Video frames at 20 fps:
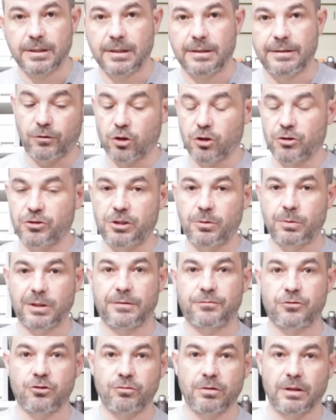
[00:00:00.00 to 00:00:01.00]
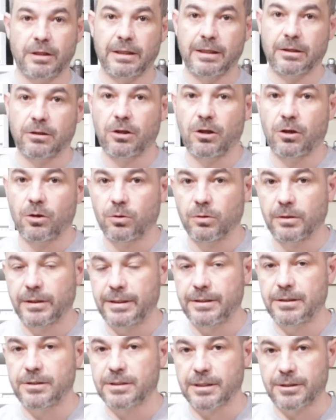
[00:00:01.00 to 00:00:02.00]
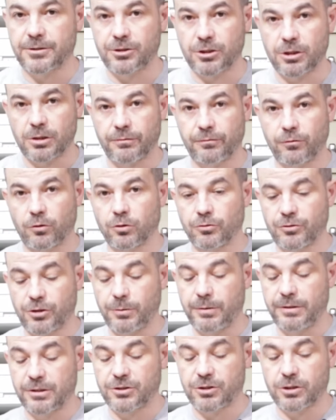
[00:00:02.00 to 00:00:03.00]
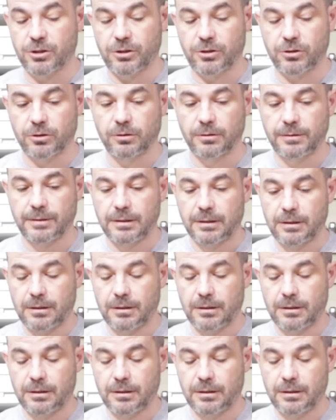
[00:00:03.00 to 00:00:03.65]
Of course, you will have to drill a little hole in the centre for doing the circle,